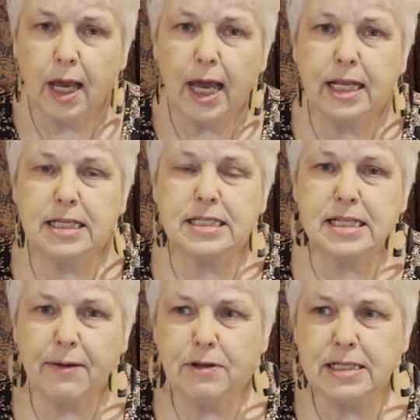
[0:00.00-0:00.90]
And in
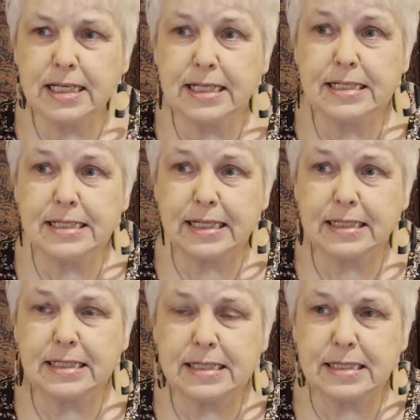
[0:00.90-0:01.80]

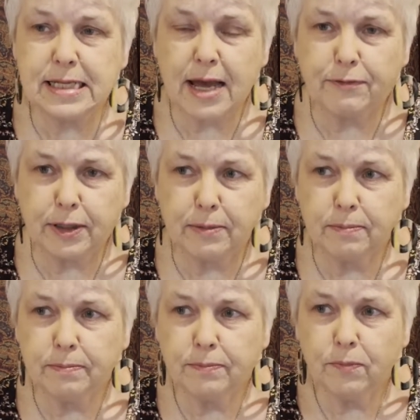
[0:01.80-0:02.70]
1767,